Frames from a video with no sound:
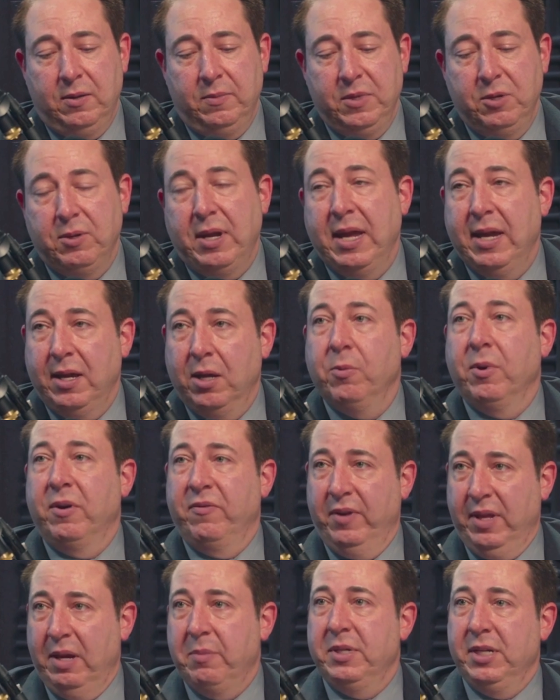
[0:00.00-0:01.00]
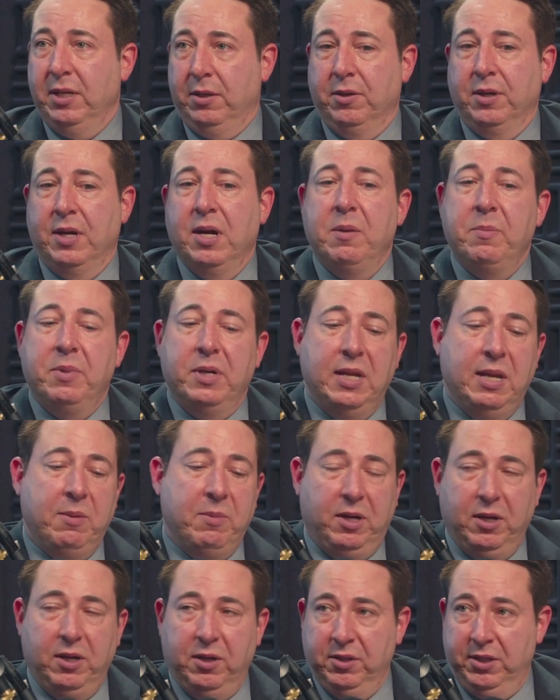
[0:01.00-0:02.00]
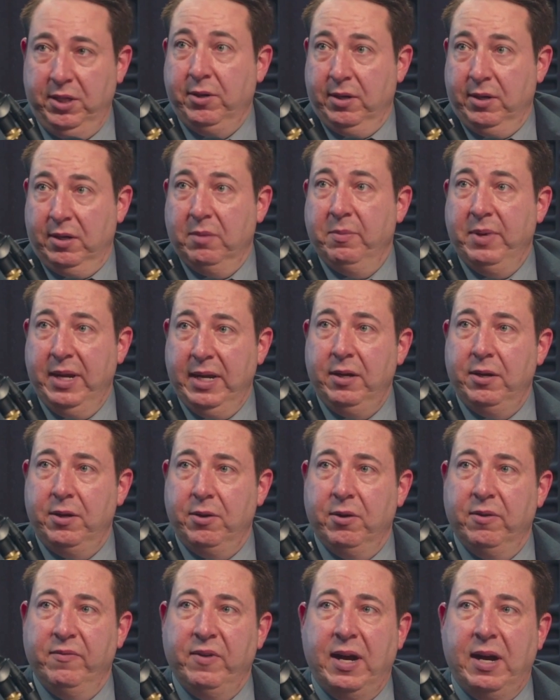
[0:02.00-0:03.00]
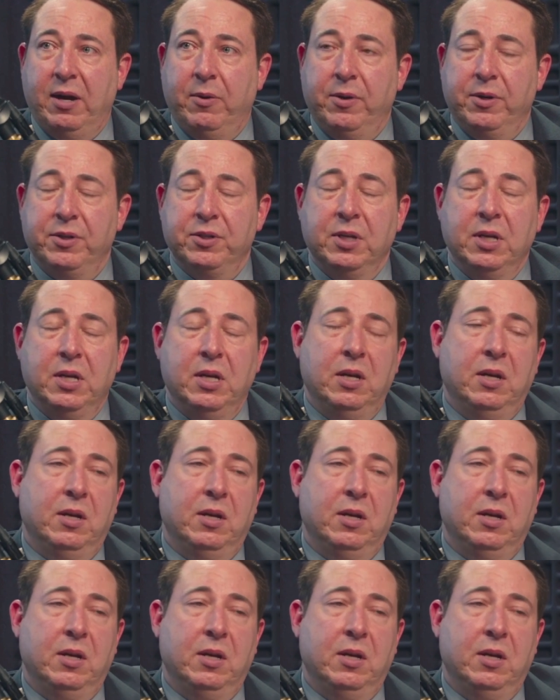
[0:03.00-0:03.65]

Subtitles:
you can't go work for that particular company because they're a competitor of ours."